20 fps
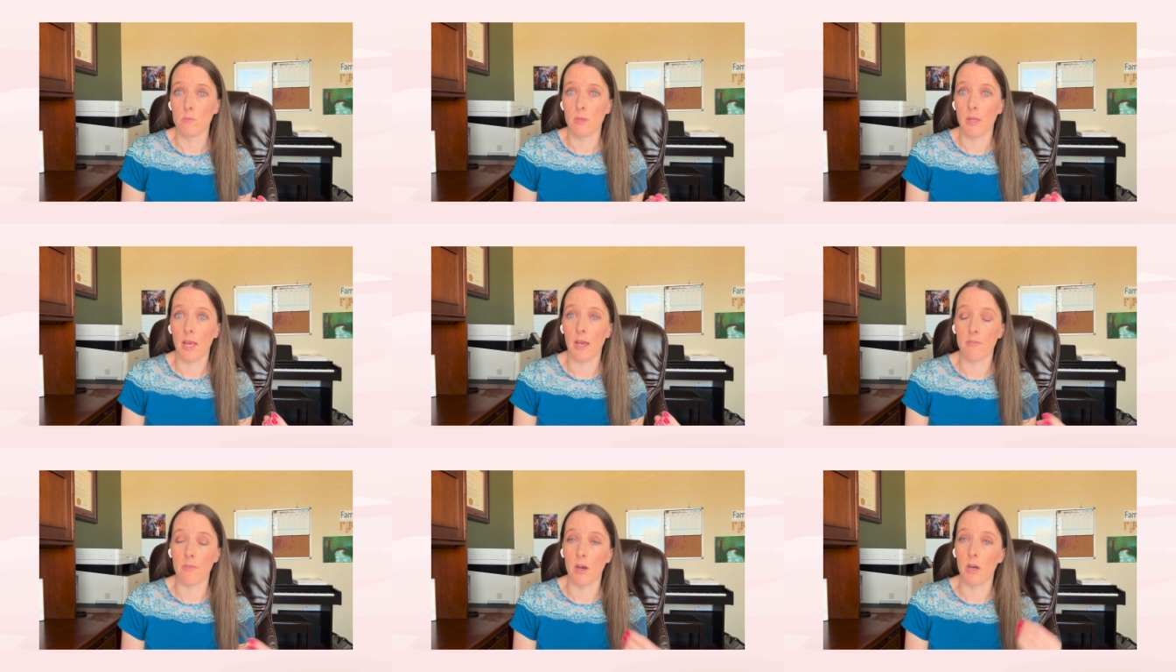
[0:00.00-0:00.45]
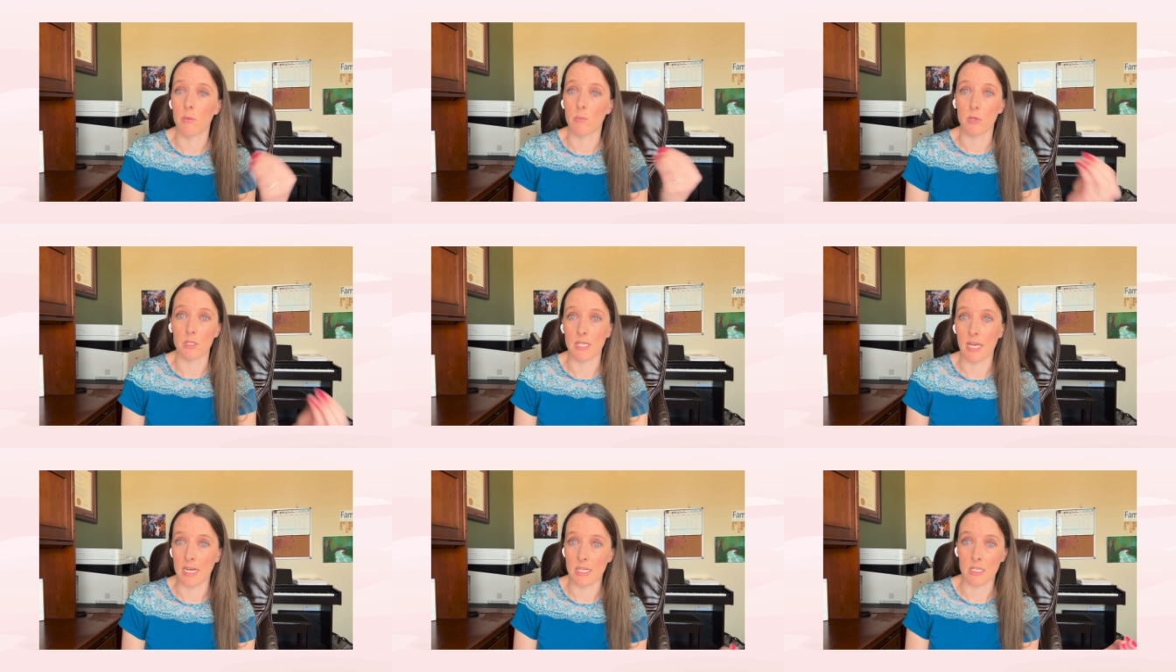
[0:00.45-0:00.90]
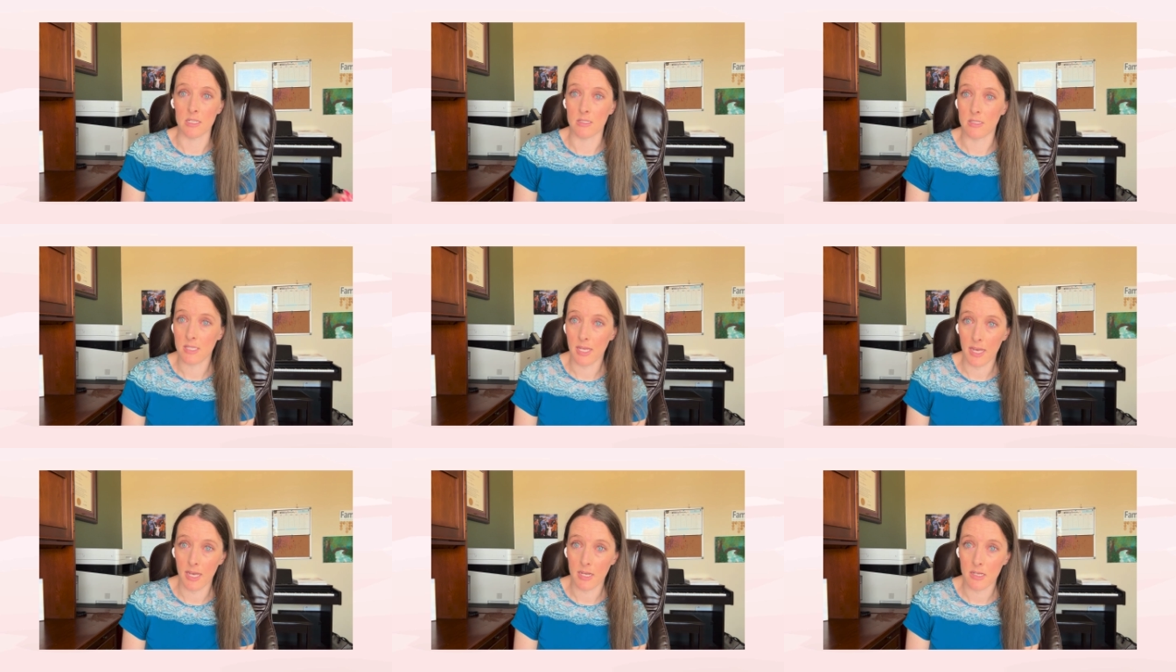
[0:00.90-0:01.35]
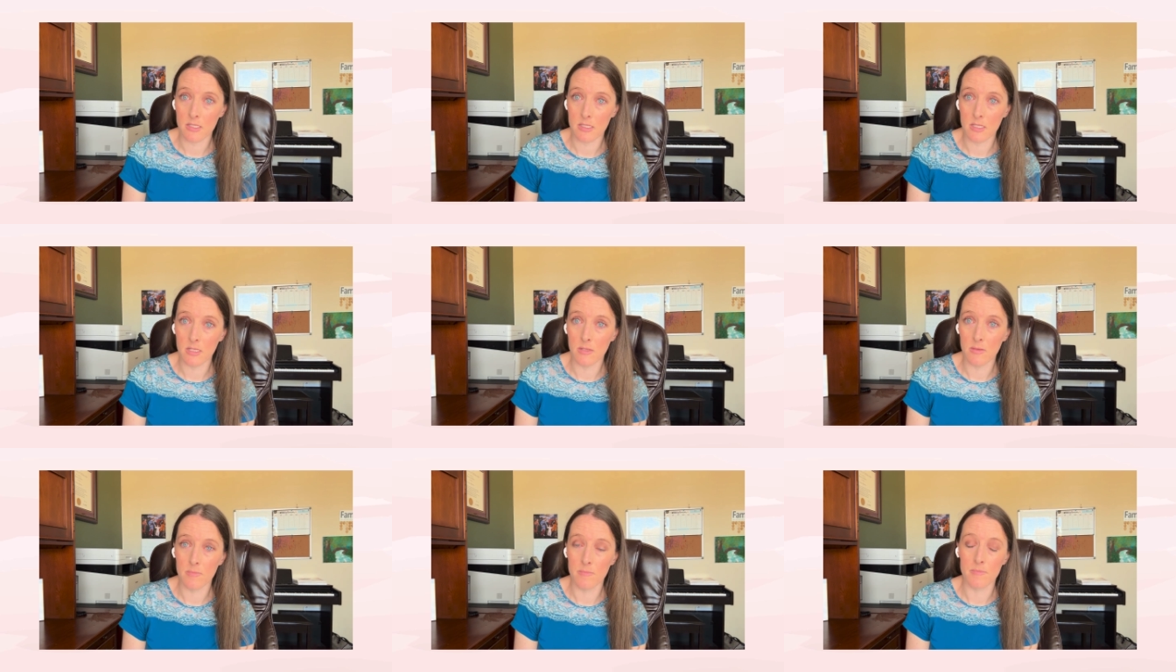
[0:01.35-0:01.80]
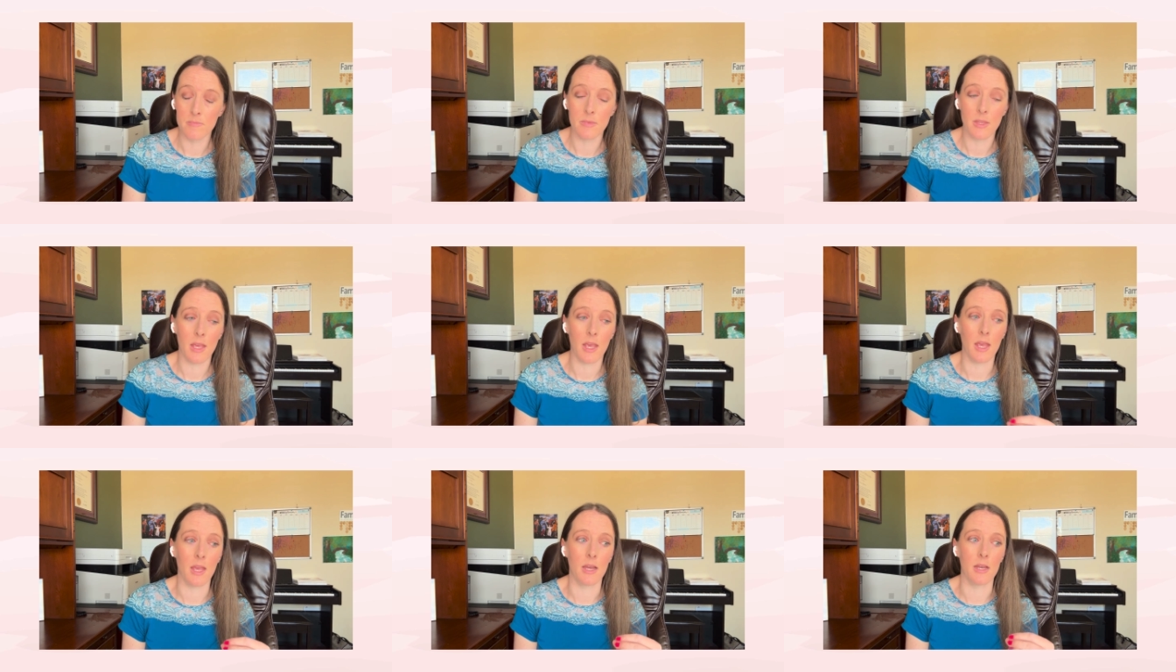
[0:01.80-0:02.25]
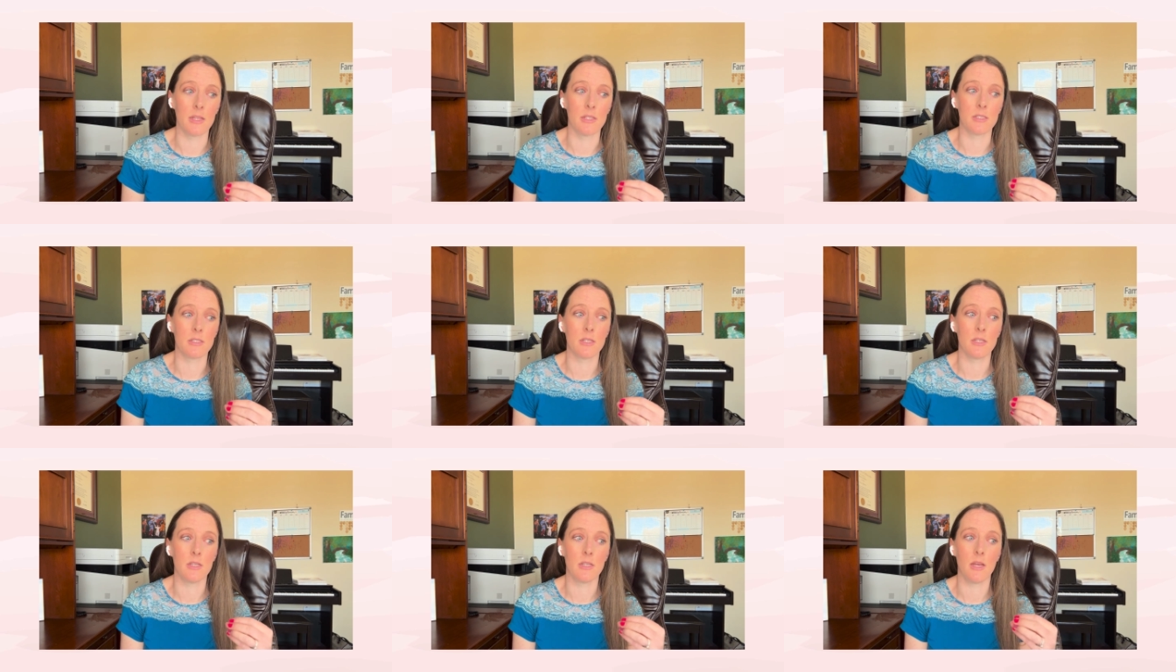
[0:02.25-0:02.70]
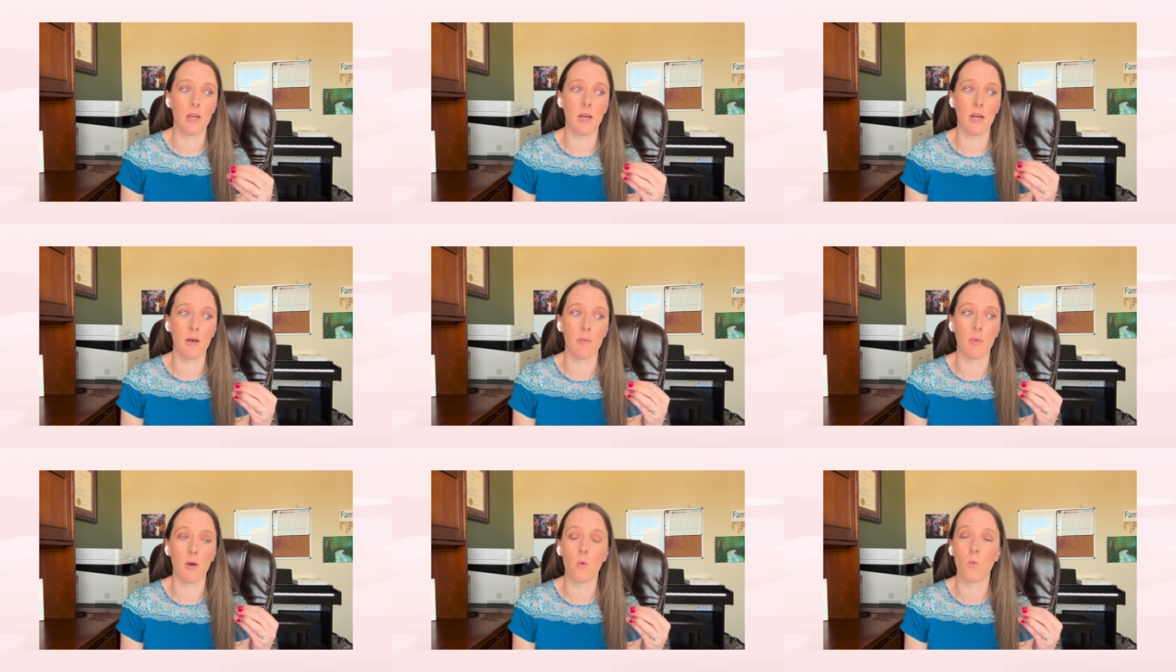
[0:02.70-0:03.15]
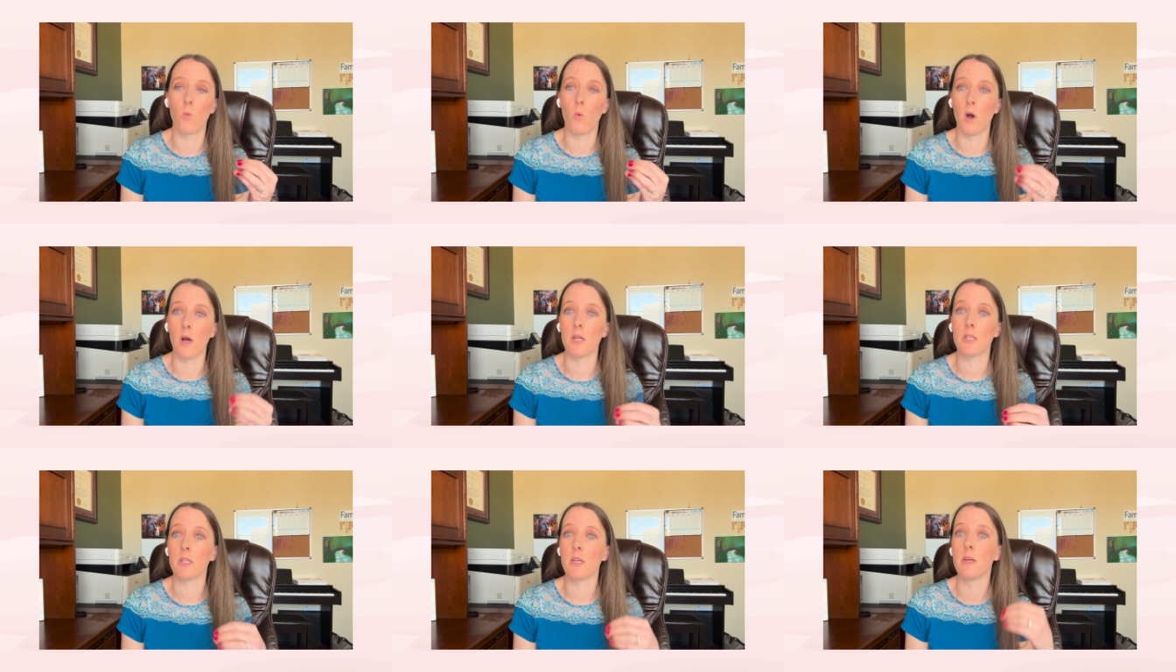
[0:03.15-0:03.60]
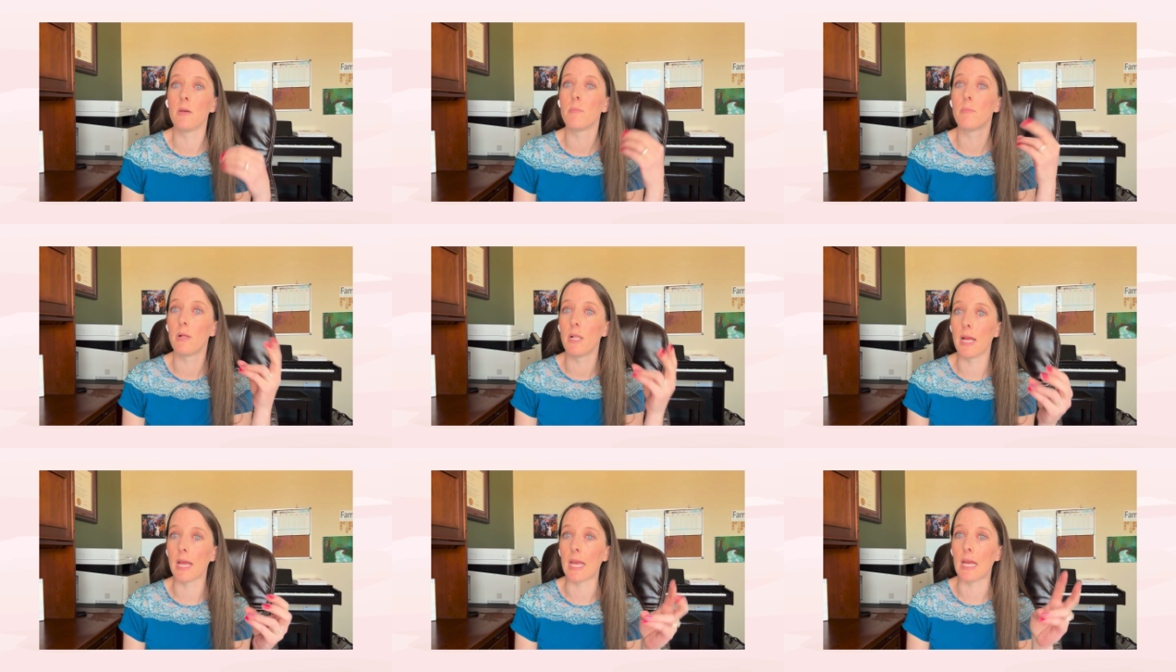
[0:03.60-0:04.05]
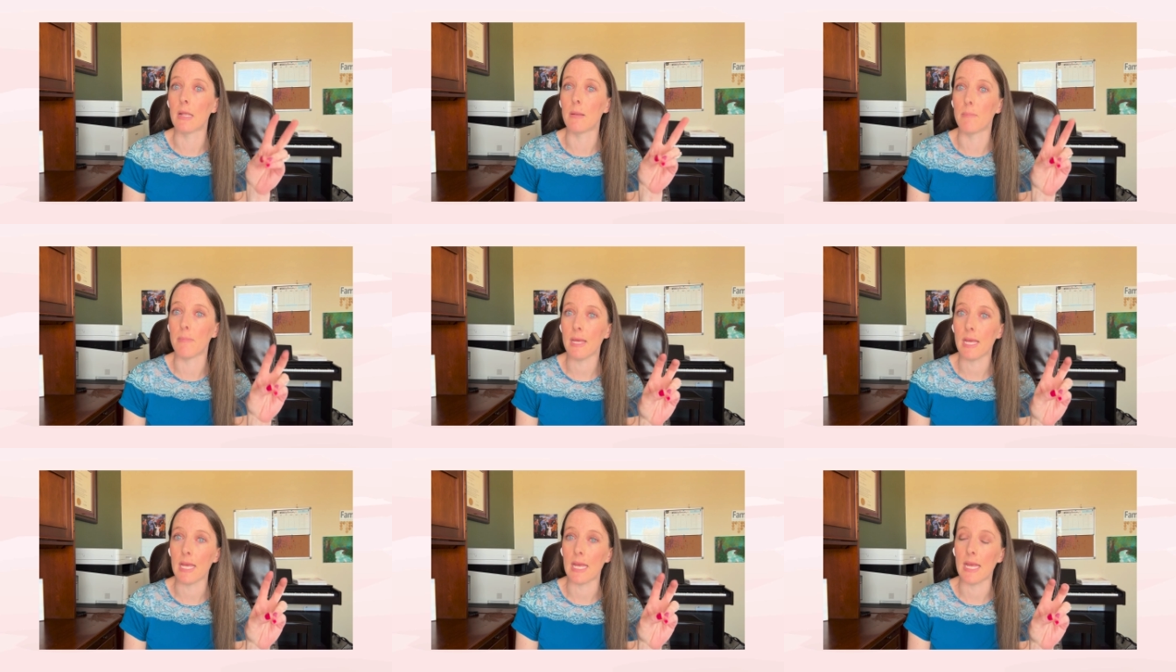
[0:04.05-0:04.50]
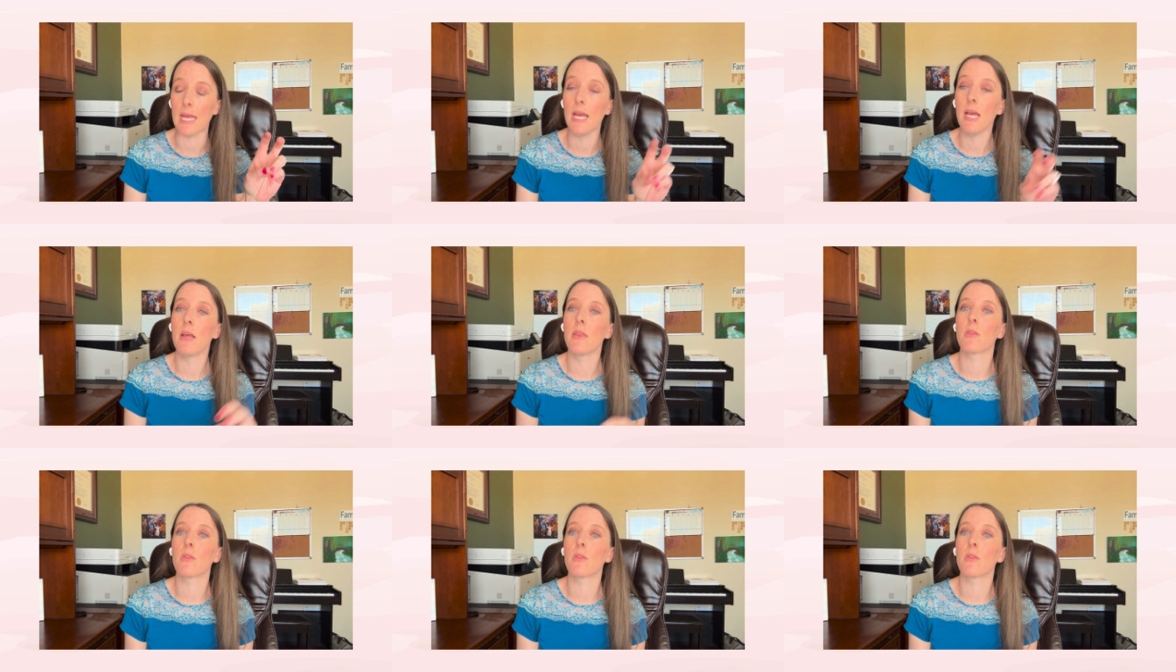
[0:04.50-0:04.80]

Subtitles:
have unprotected sex and want Plan B.